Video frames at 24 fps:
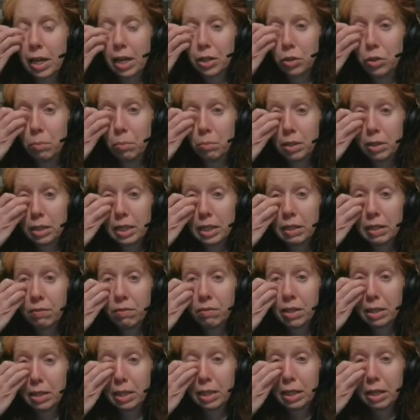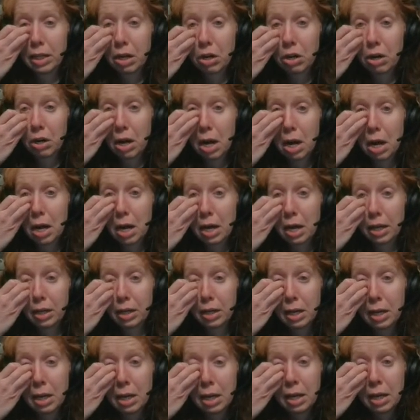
I don't believe that they are on